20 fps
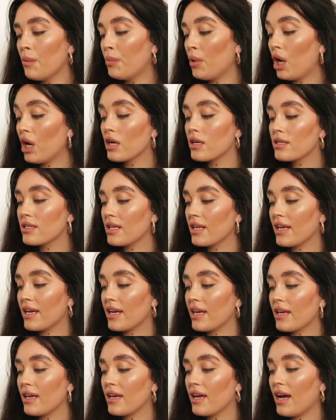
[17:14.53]
But
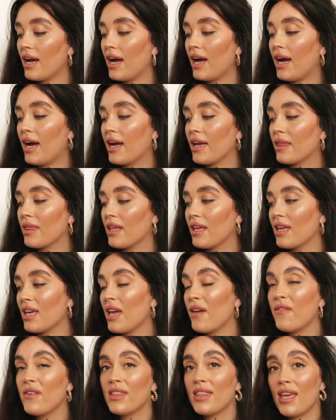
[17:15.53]
honestly, I think
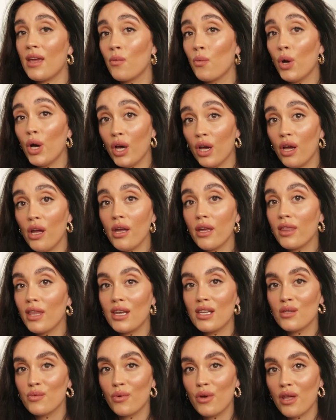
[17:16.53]
if they work,
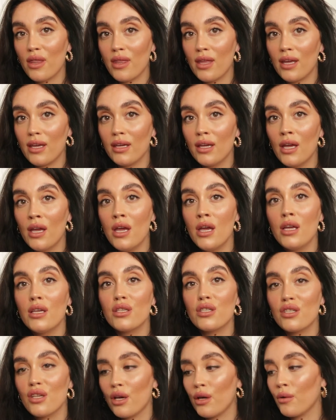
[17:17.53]
then it's worth it.
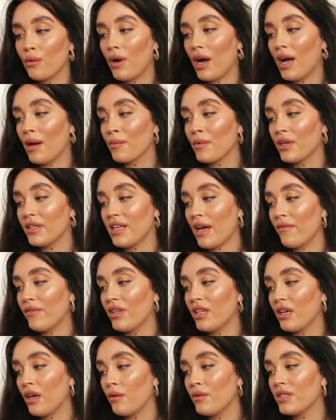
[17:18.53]
So I'm
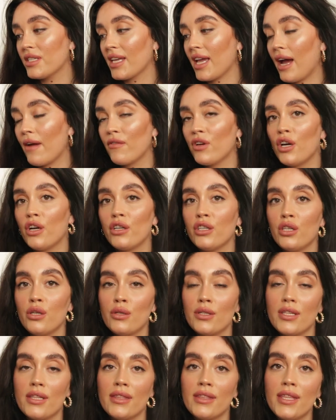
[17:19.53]
definitely going to carry on
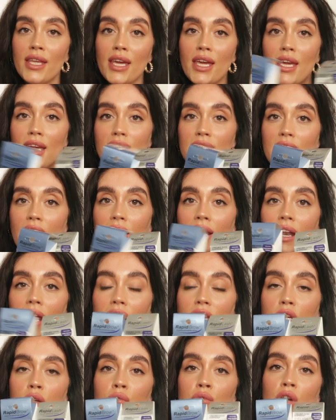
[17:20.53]
using these and
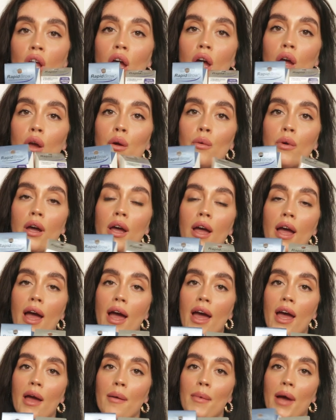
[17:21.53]
let you know.
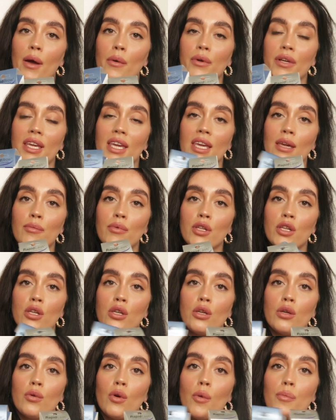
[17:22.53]
I will keep
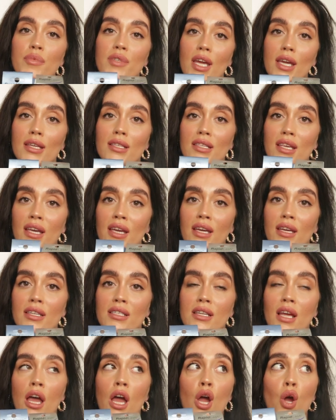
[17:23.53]
you
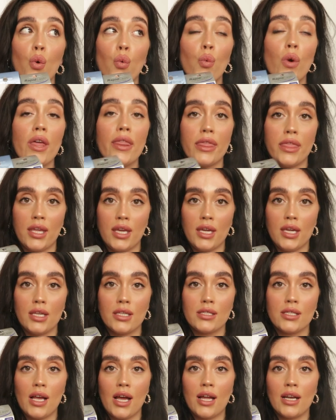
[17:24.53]
updated with
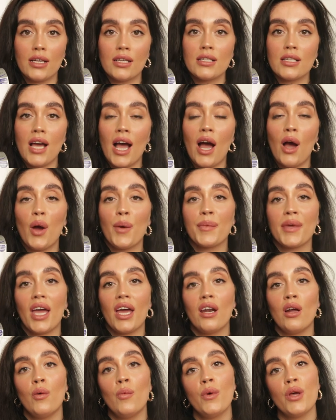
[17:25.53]
these and how I'm
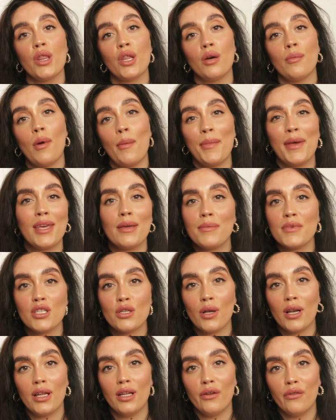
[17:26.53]
getting on with them, and maybe
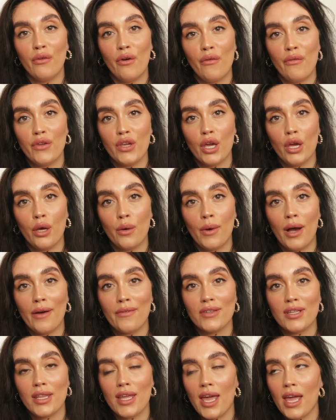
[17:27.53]
do a little review
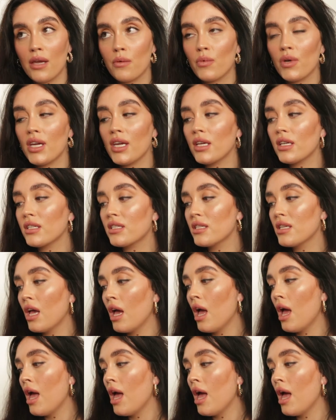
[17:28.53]
after the 8 weeks.